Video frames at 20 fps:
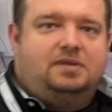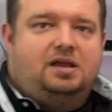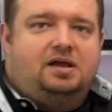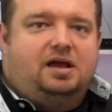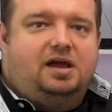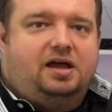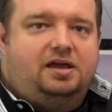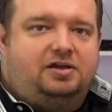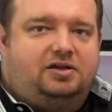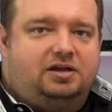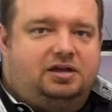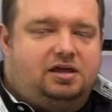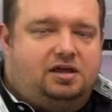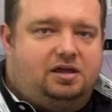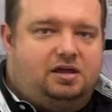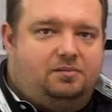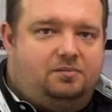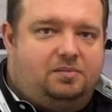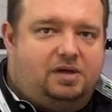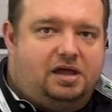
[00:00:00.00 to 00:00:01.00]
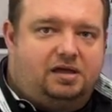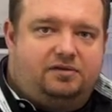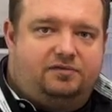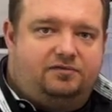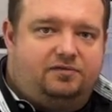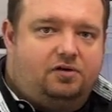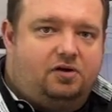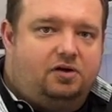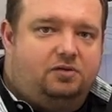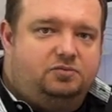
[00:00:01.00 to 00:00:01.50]
Hi, good day. I'm
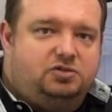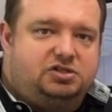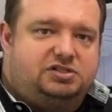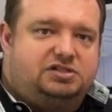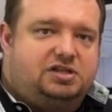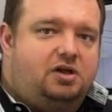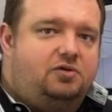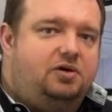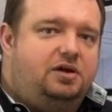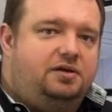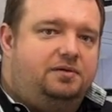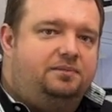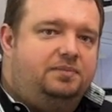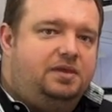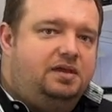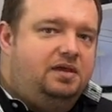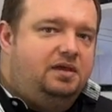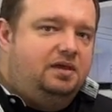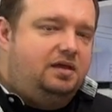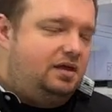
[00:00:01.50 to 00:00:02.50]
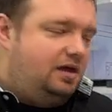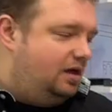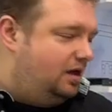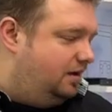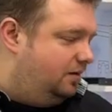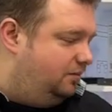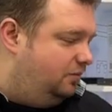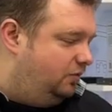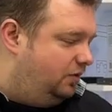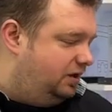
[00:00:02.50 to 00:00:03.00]
Mike from Josawa.
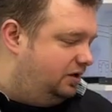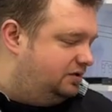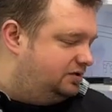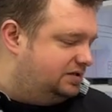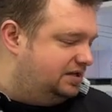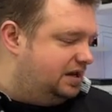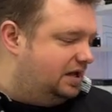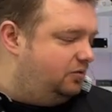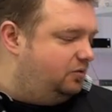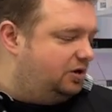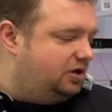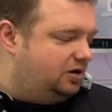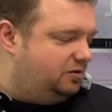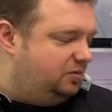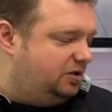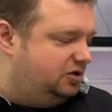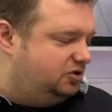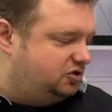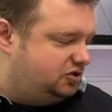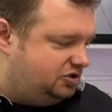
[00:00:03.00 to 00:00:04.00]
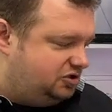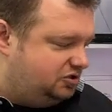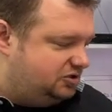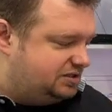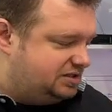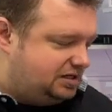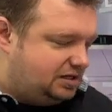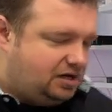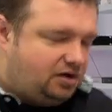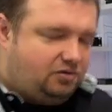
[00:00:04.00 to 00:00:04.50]
Um, we, today we're going to be
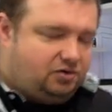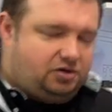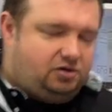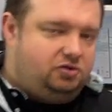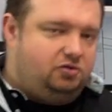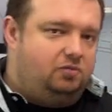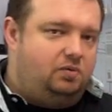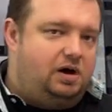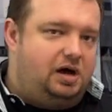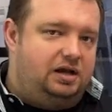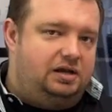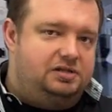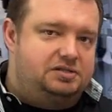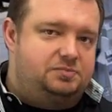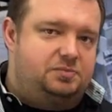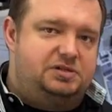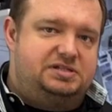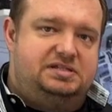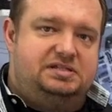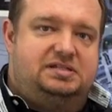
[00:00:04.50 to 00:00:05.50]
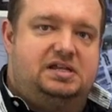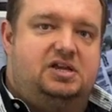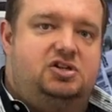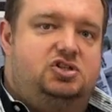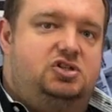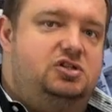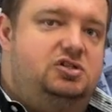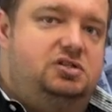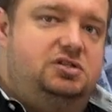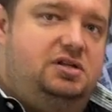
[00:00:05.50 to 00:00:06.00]
introducing our new wireless
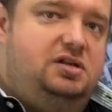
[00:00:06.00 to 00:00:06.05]
presentation